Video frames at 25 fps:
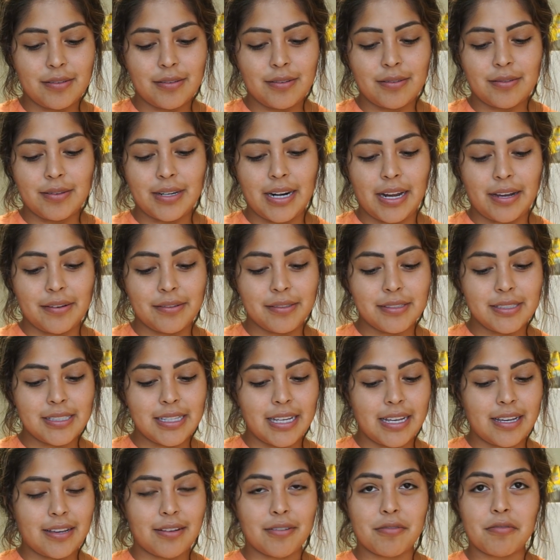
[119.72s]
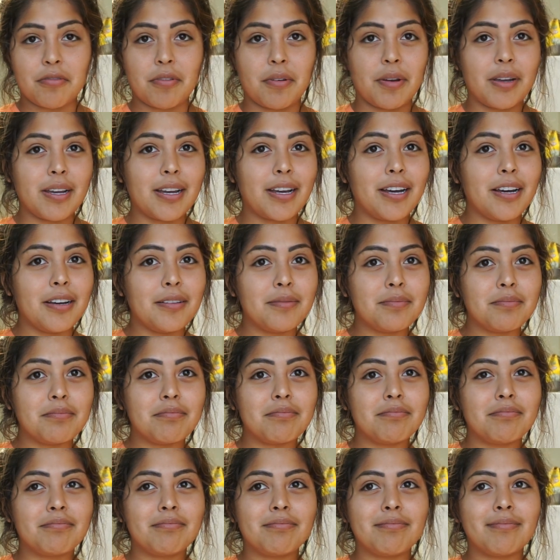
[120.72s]
When I was like growing up,
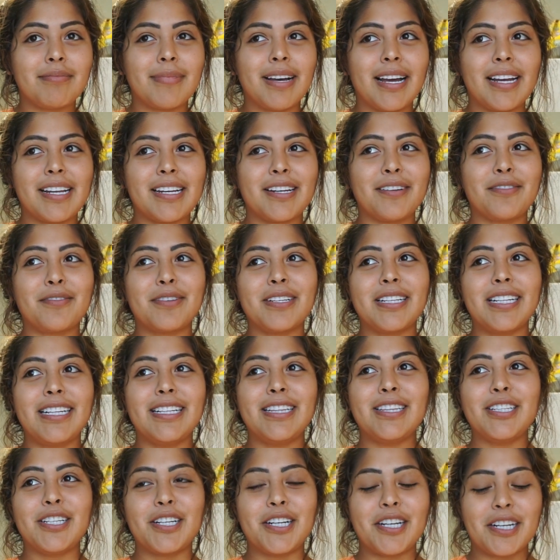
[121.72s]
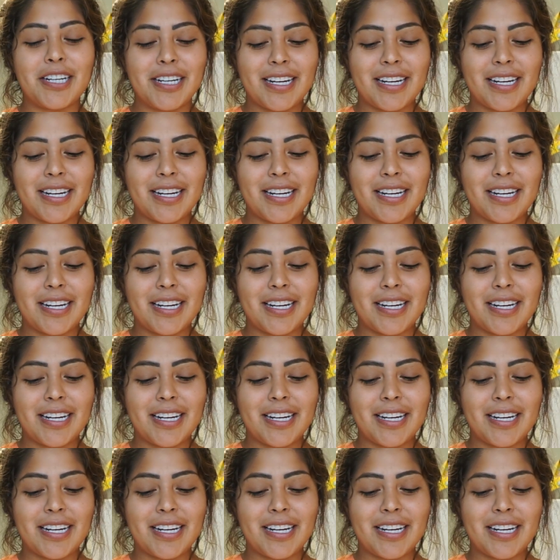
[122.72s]
I didn't really learn